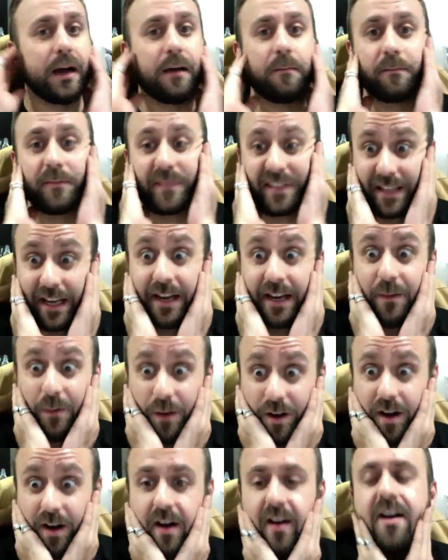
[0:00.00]
Say
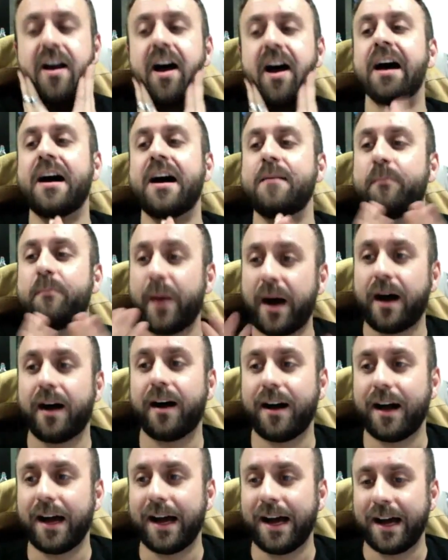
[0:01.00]
what? But
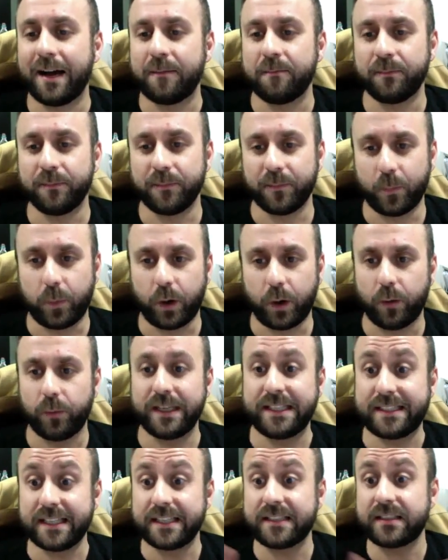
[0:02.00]
what we
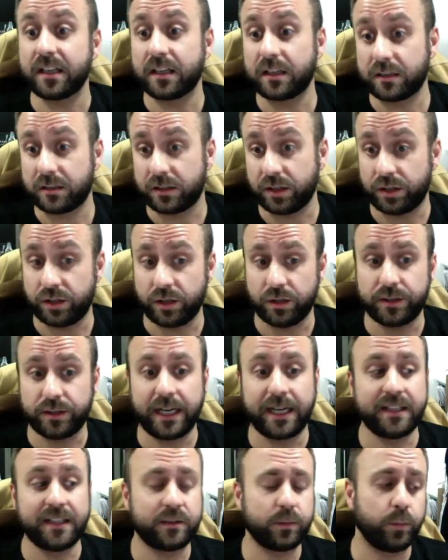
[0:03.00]
did to do that
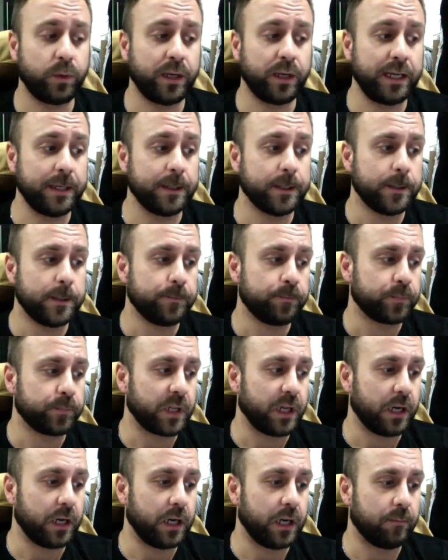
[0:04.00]
is we
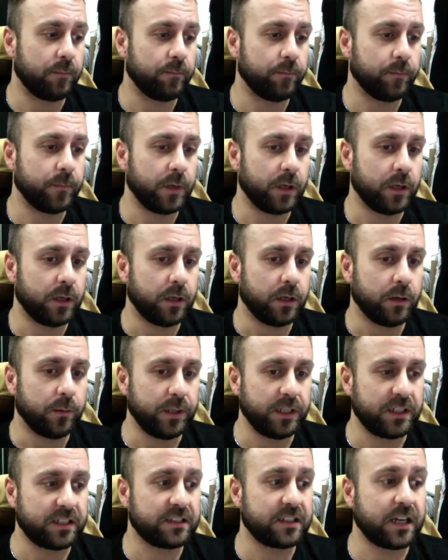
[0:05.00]

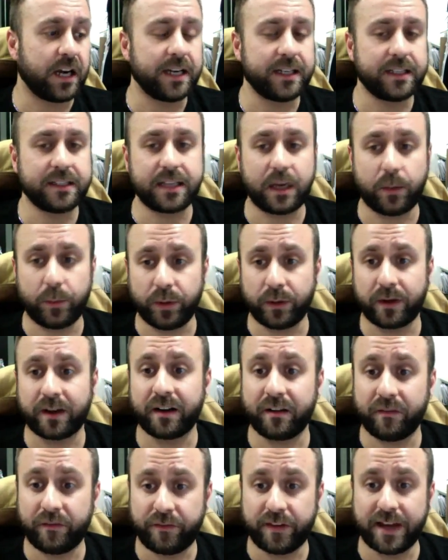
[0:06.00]
decided that we were going to
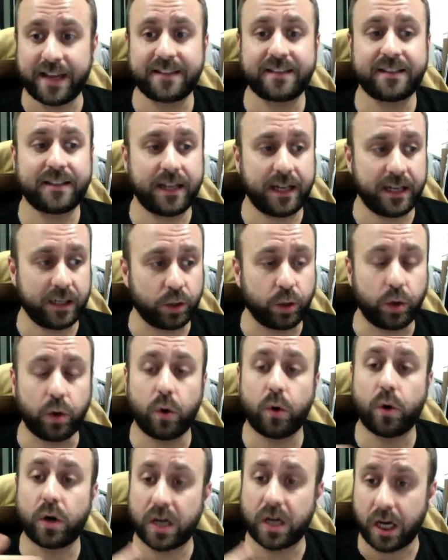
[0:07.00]
invest in
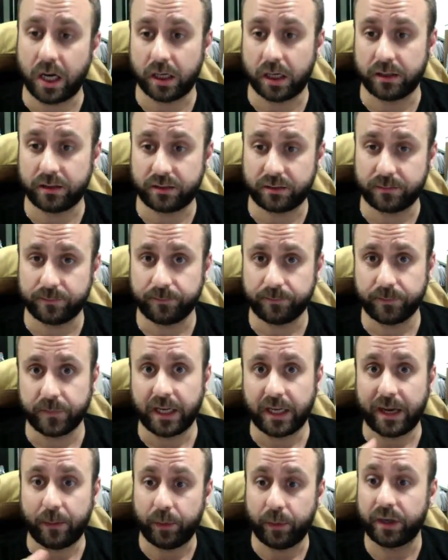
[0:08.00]
core colors,
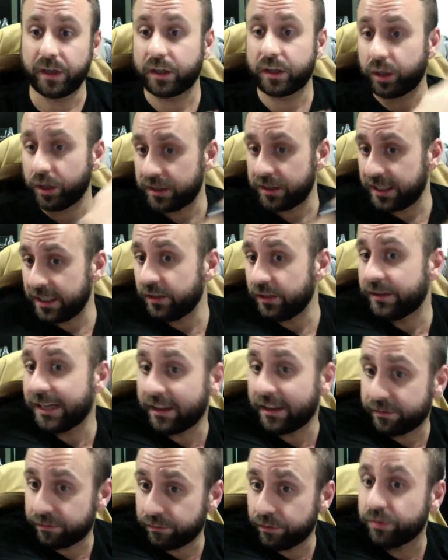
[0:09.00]
and we're going to continue that
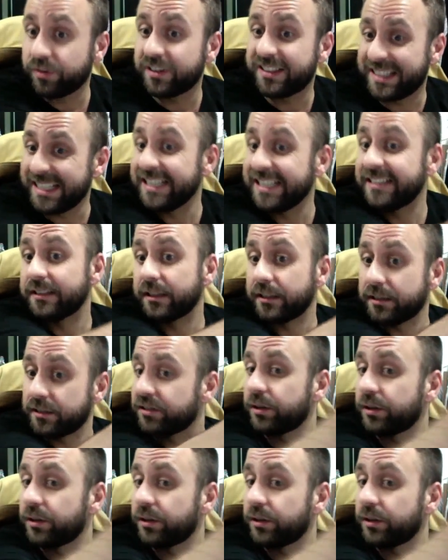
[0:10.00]
through the season. So